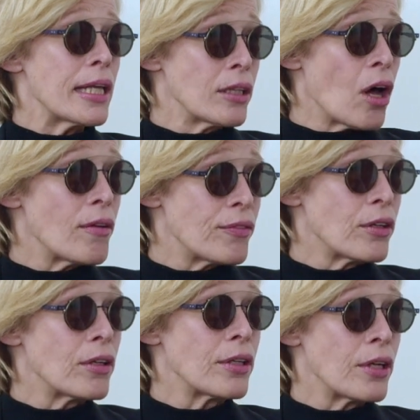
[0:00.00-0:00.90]

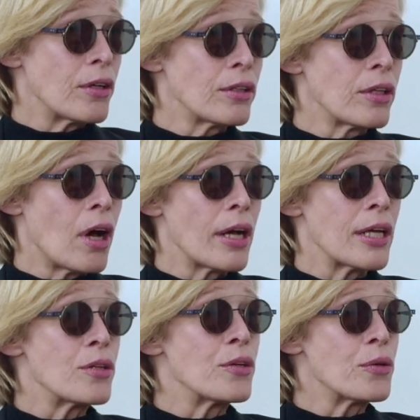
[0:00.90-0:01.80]
lawful, law
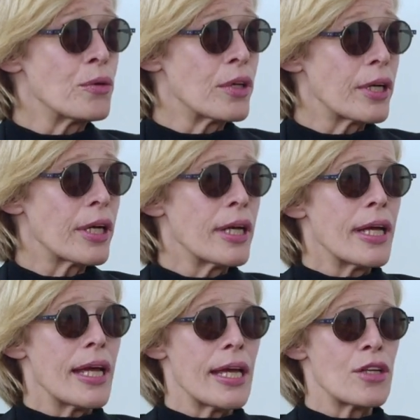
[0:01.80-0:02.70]
in New York,
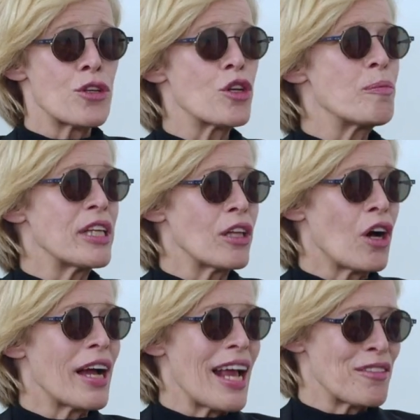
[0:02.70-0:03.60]
it should be
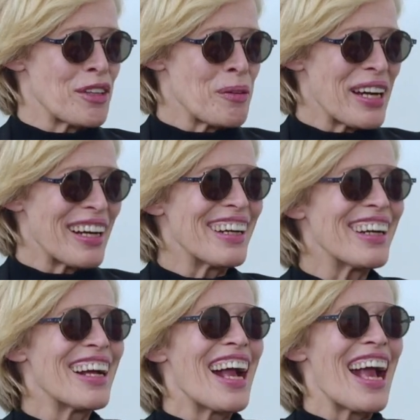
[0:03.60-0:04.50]
law everywhere,